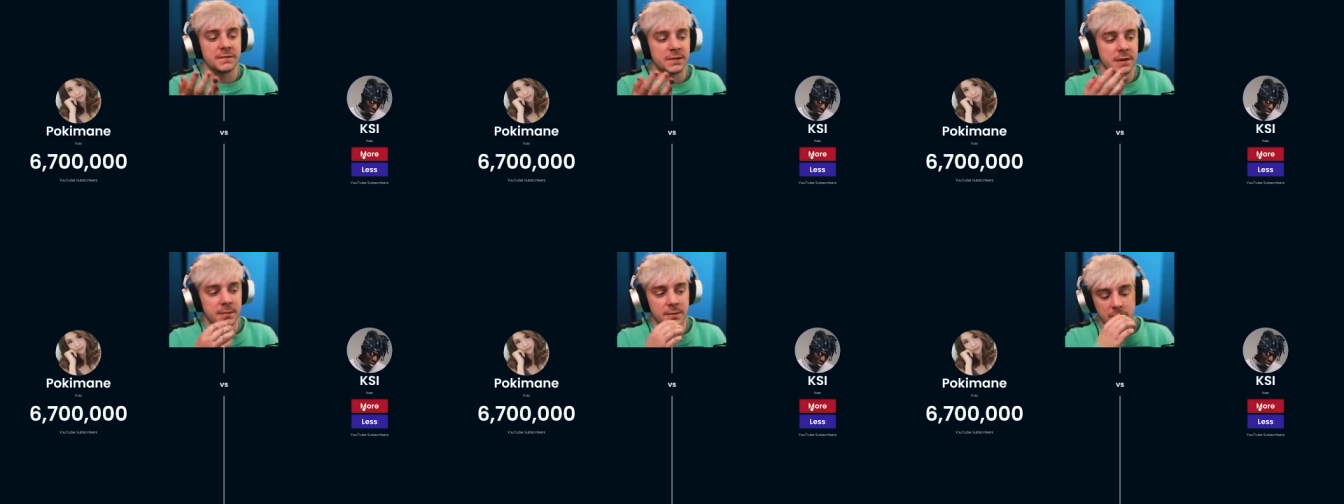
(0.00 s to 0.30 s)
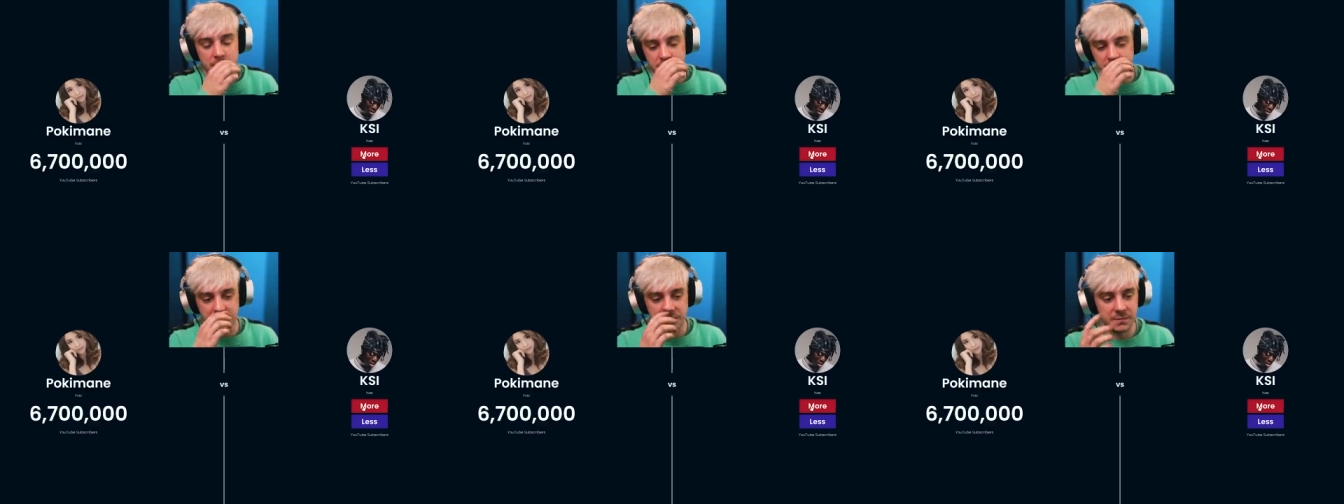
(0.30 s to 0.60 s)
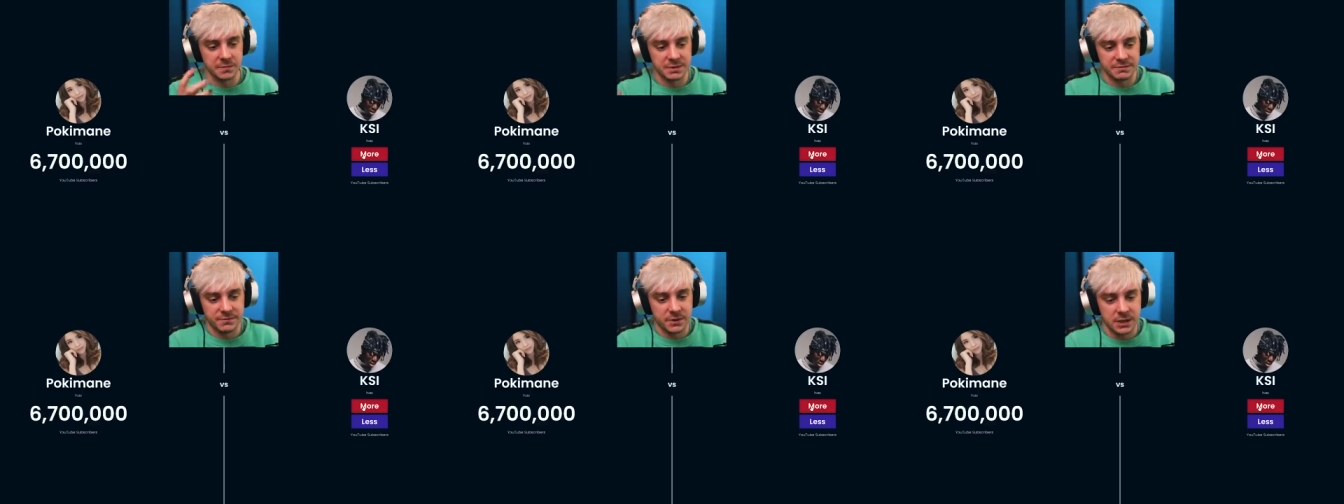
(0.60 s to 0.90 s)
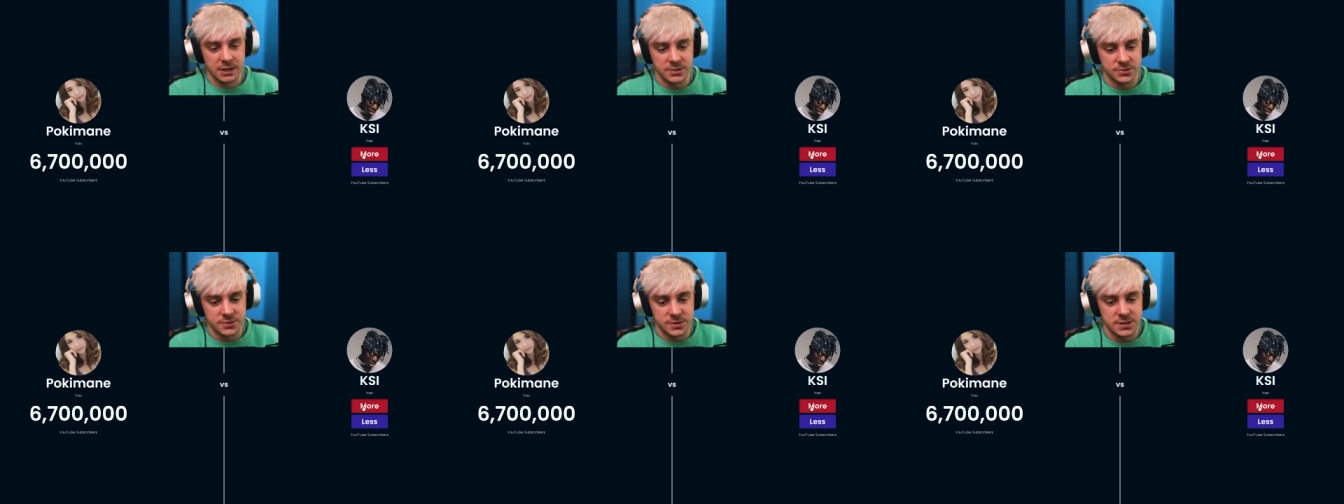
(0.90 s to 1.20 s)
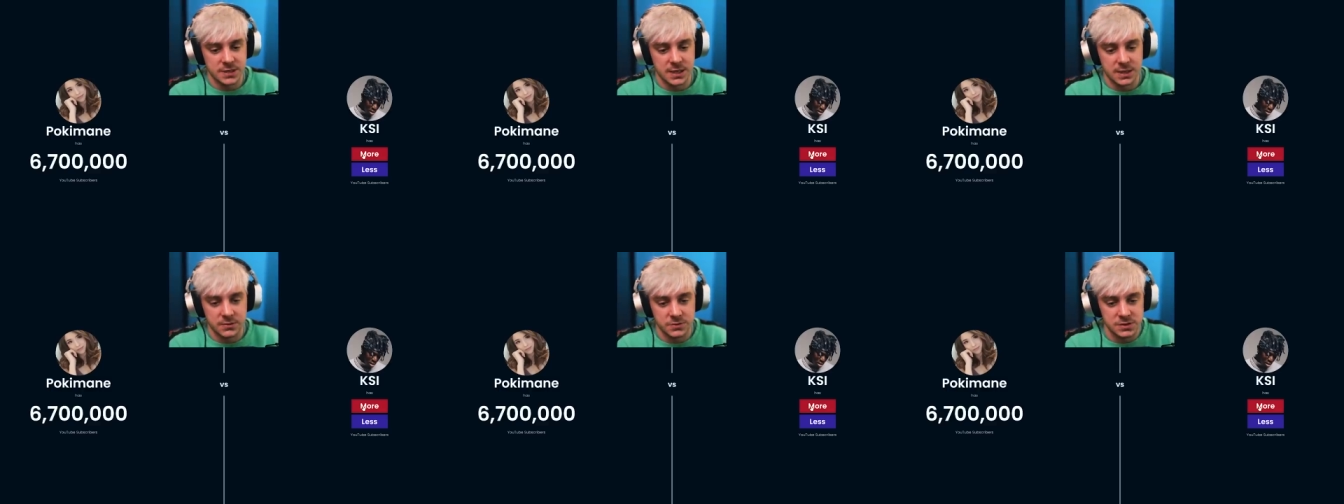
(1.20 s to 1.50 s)
of them are from different countries
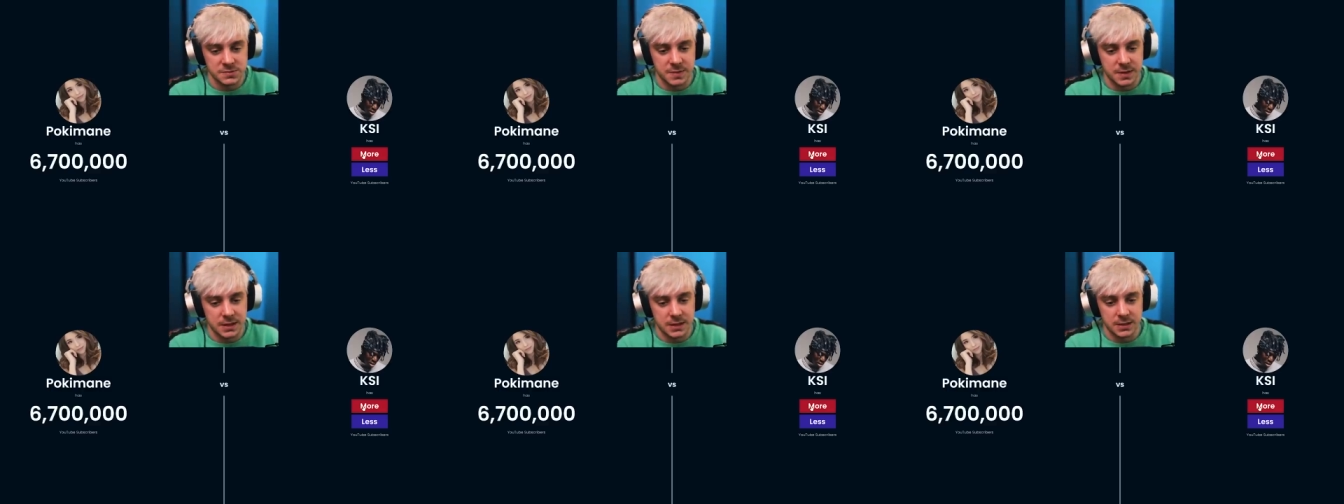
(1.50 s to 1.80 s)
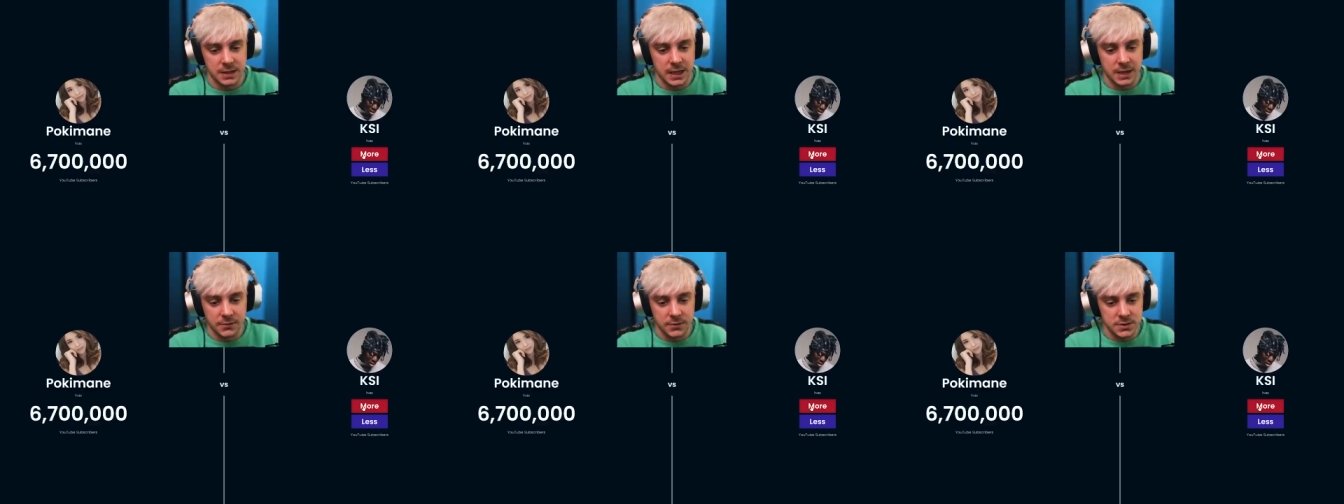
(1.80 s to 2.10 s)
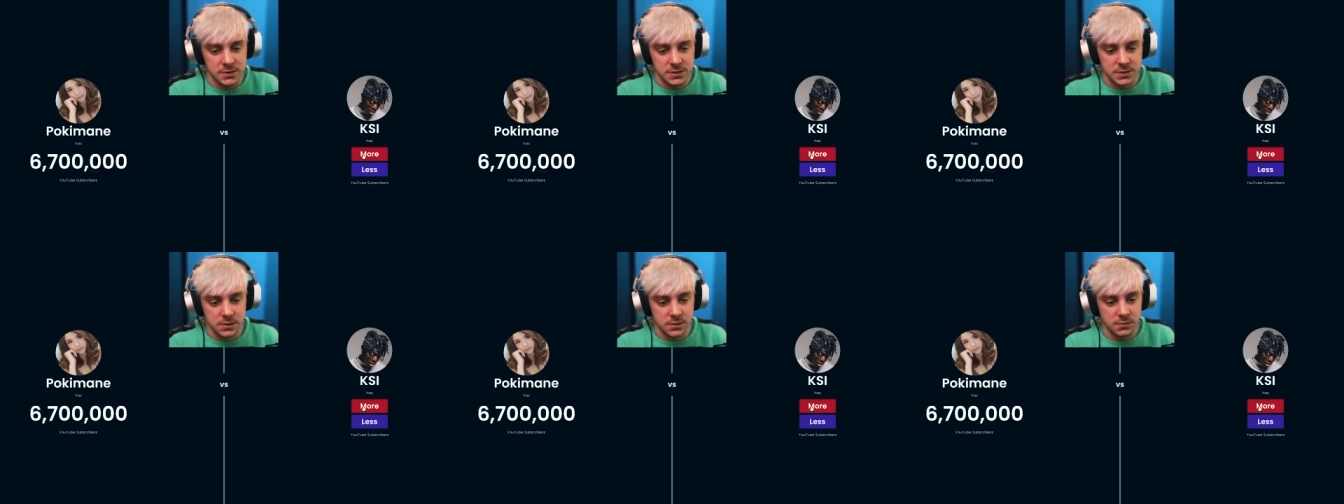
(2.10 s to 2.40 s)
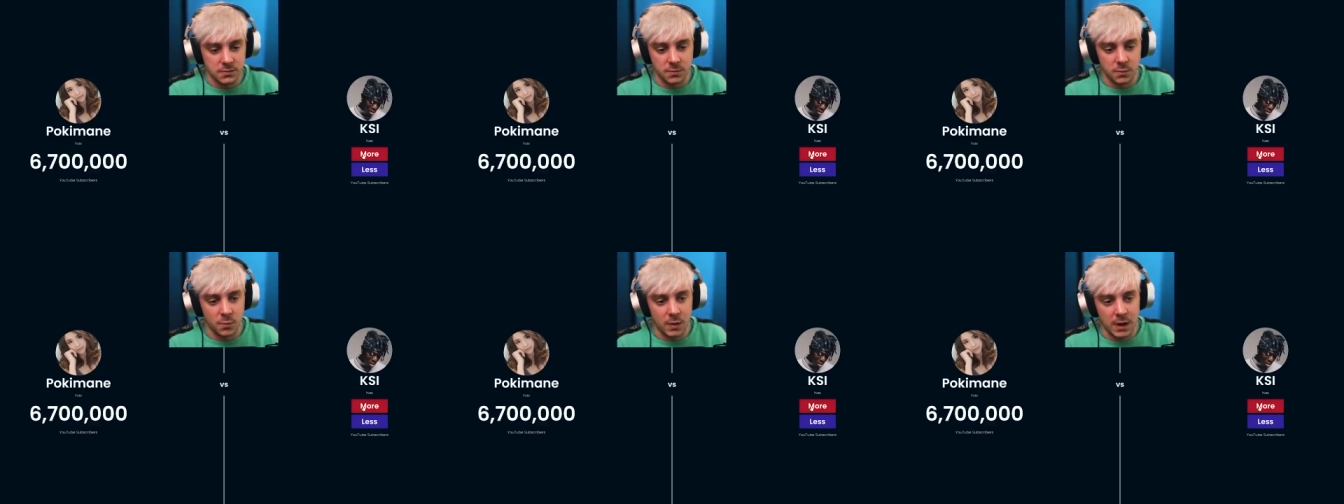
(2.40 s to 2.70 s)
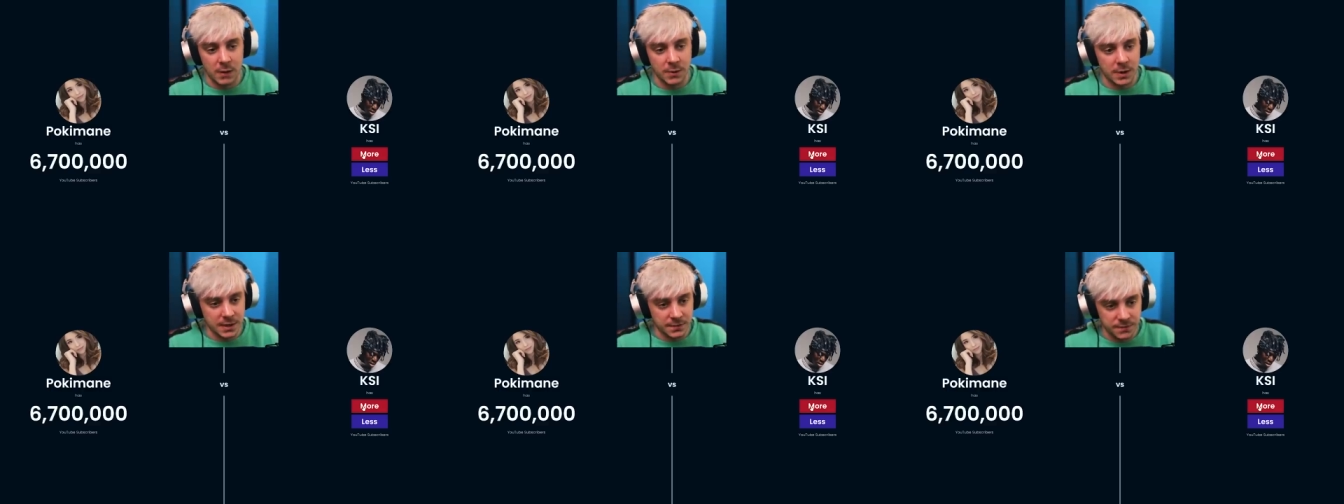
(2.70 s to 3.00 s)
and I don't speak the language, so
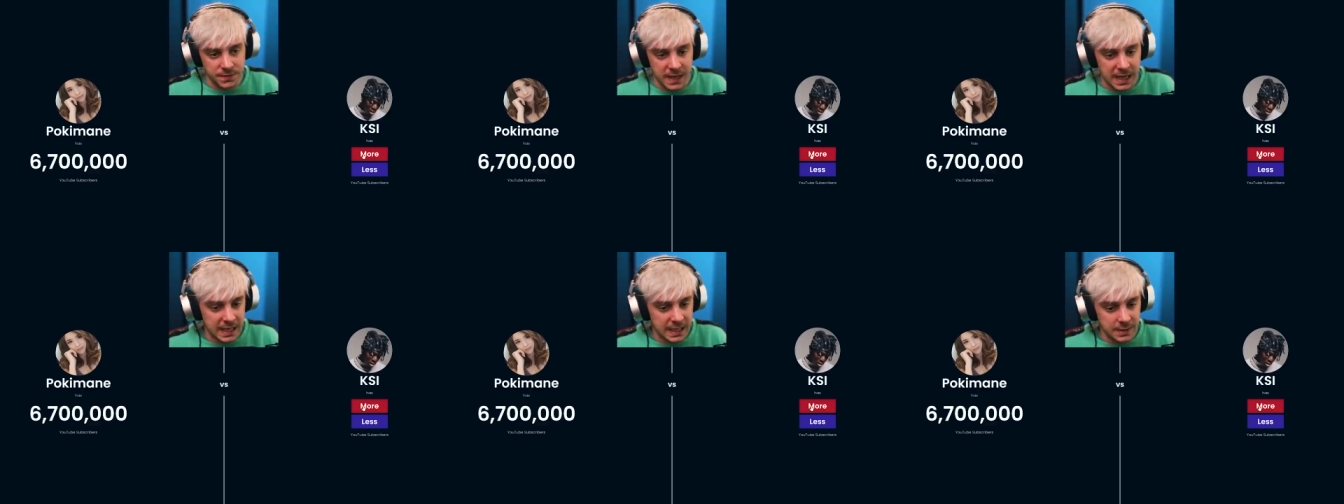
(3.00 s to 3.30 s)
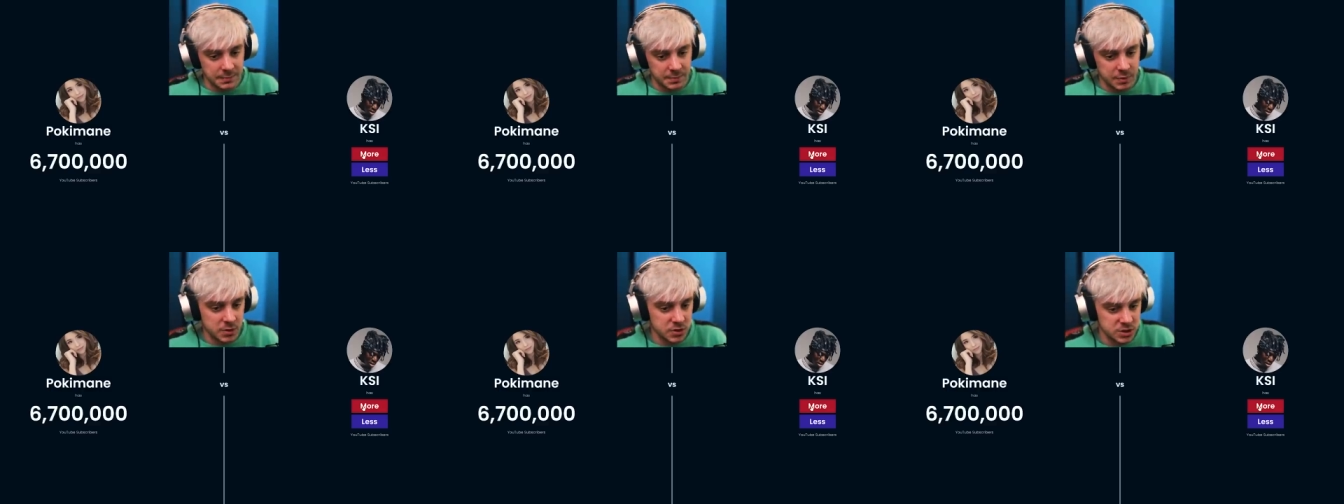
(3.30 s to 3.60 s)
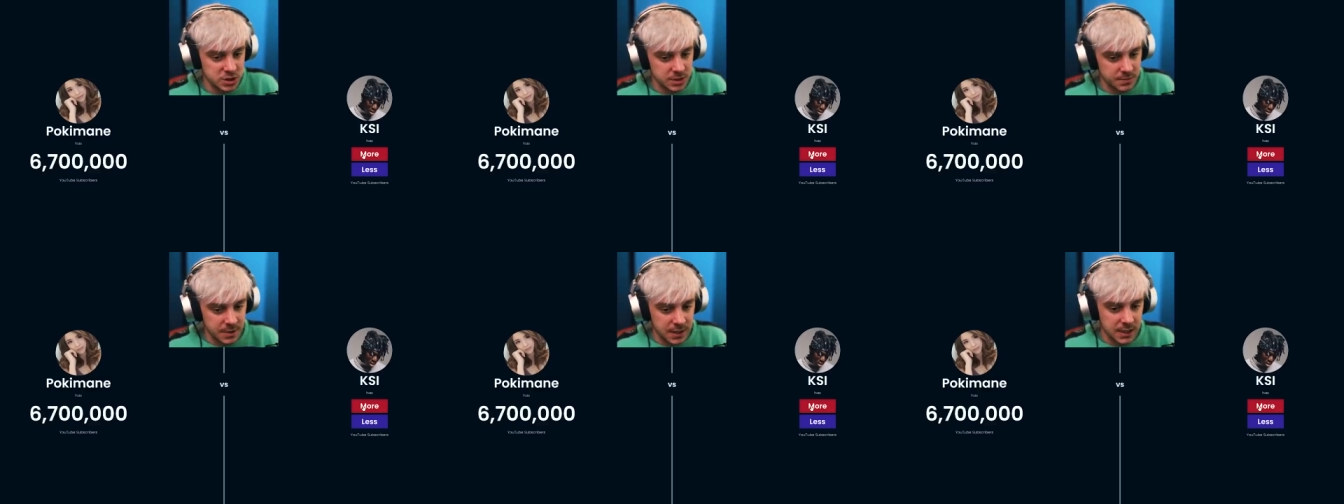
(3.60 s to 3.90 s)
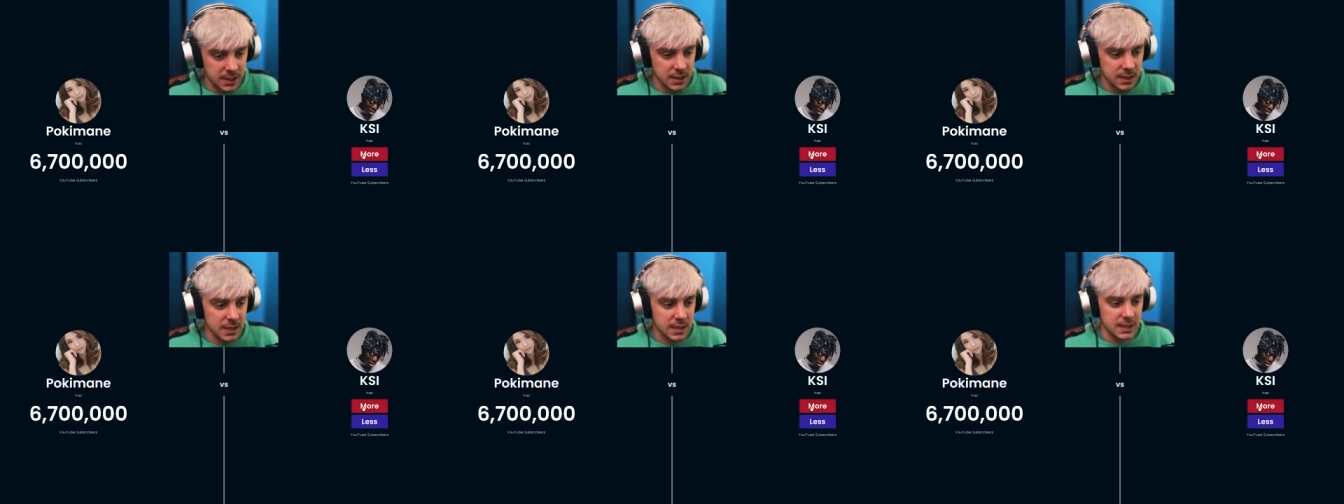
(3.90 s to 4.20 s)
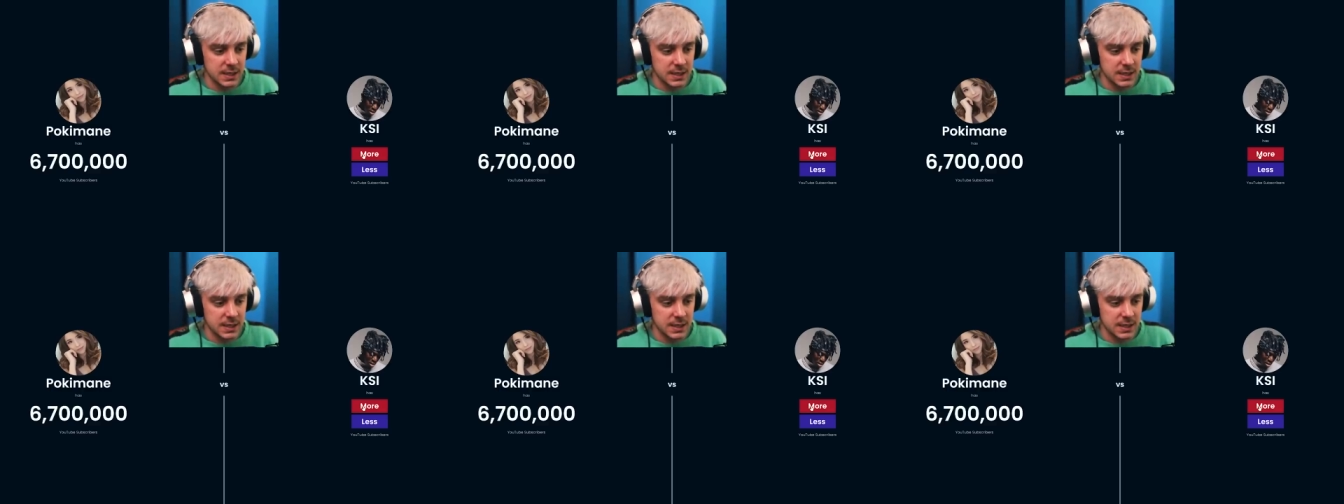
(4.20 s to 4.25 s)
why would it, that get pushed to me?